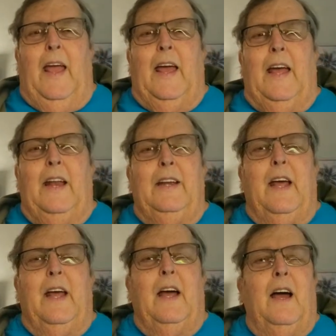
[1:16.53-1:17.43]

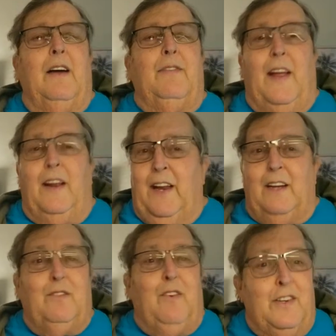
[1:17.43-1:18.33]
And I
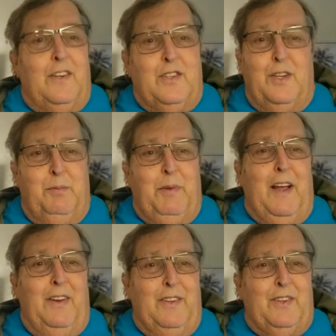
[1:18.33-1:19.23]
found out Roger's going to
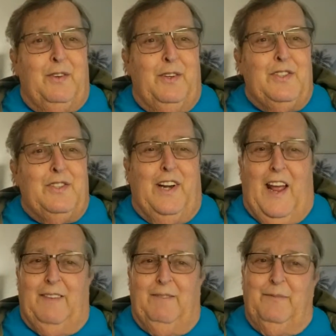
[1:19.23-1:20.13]
be on the cruise
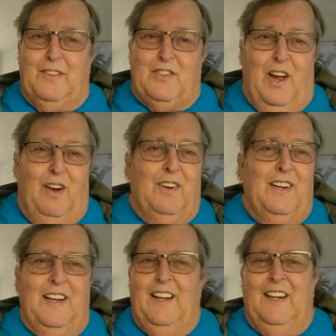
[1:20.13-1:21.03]
today.
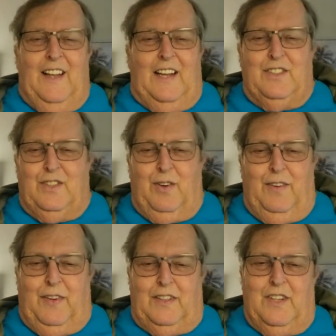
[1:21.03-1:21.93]
So that's
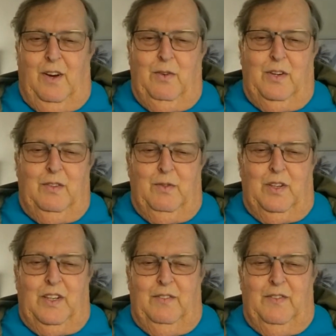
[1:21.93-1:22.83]
terrific. So
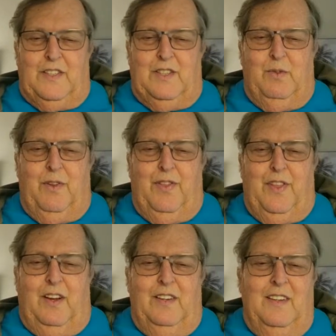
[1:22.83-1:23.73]
we're going to visit
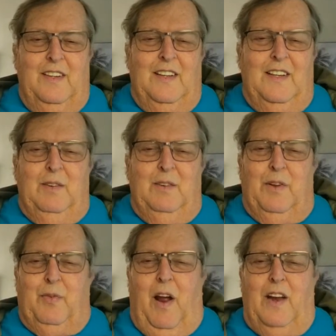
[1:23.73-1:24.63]

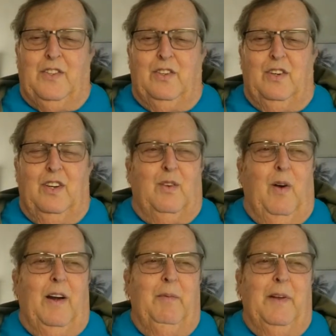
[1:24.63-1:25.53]
with Roger
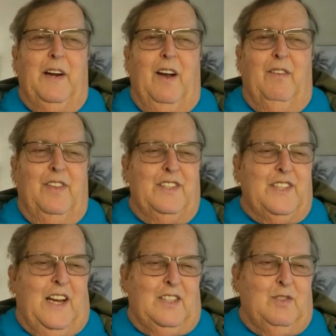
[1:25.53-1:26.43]
quite a bit over
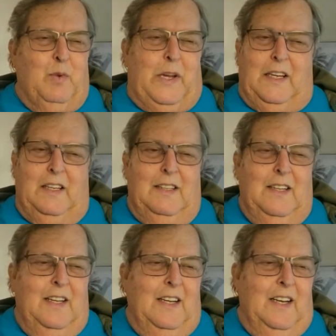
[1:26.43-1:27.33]
this next week.
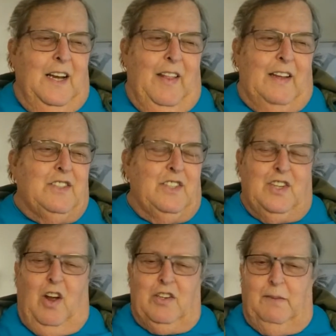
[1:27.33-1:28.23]
That's
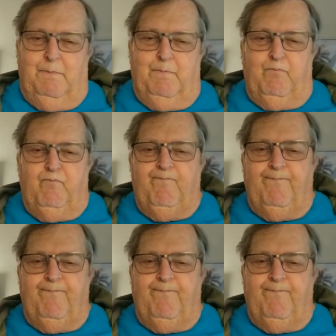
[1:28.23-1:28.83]
just awesome.